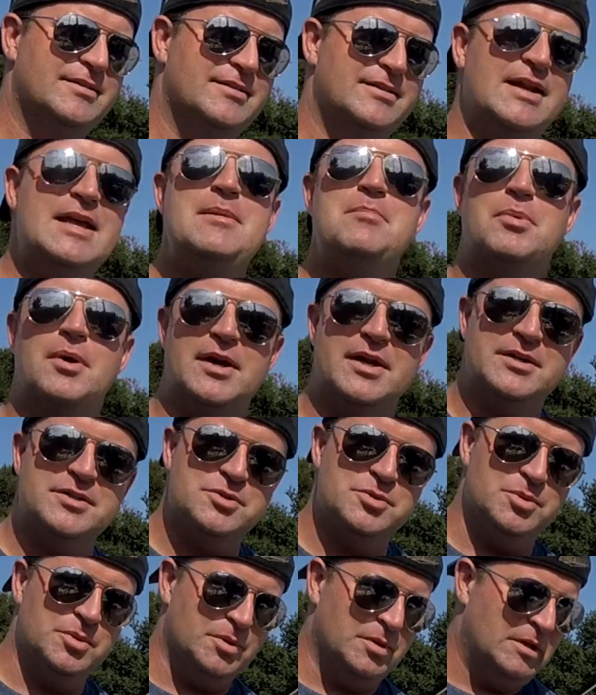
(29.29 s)
name brand
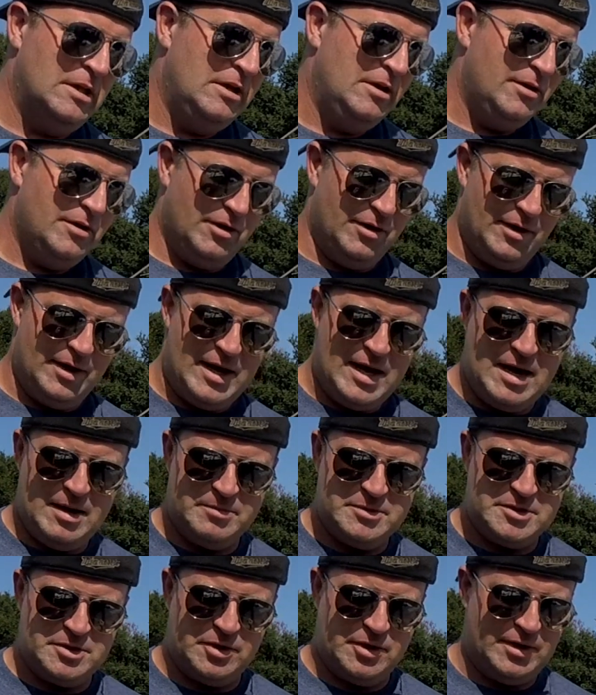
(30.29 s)
tool on
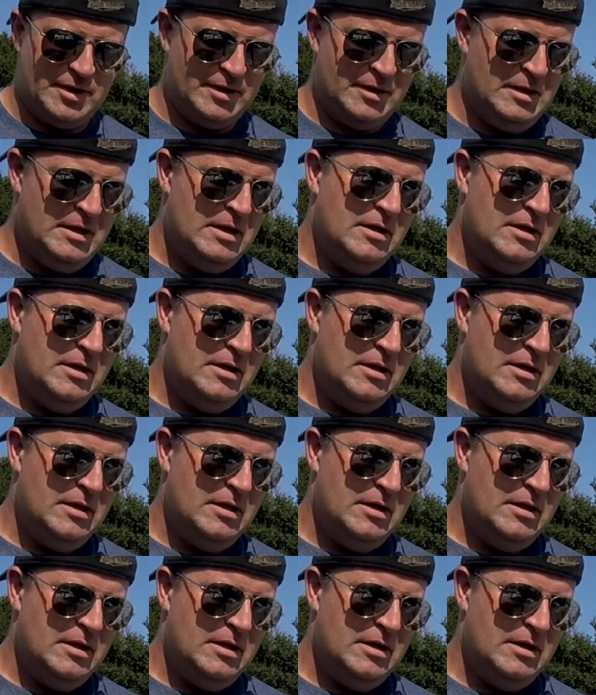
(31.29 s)
Amazon.